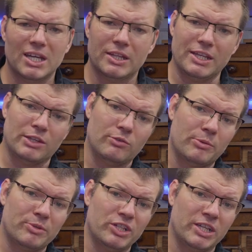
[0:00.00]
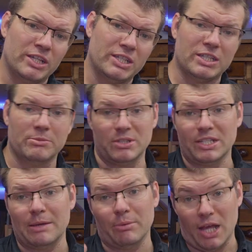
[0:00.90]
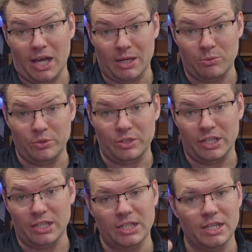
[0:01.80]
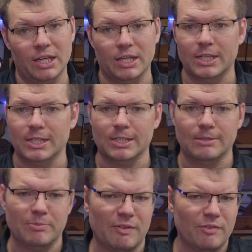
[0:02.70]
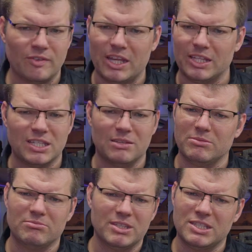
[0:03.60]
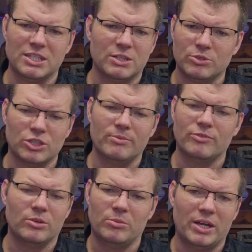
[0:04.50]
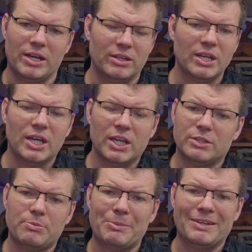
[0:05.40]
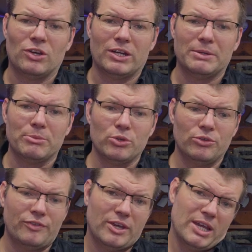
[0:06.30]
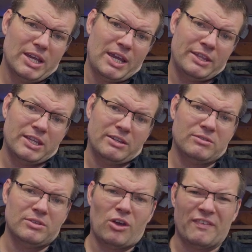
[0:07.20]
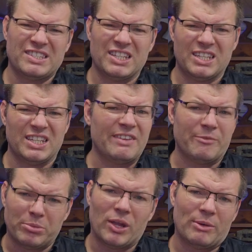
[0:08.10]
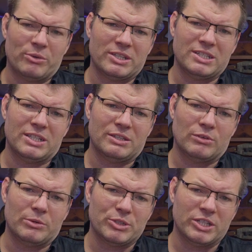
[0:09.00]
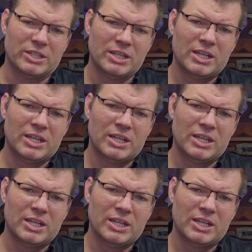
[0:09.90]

The other option is some stable hardwood. If you had some that's in your shop for a while, it's probably not going to move, and then obviously even plywood is another option.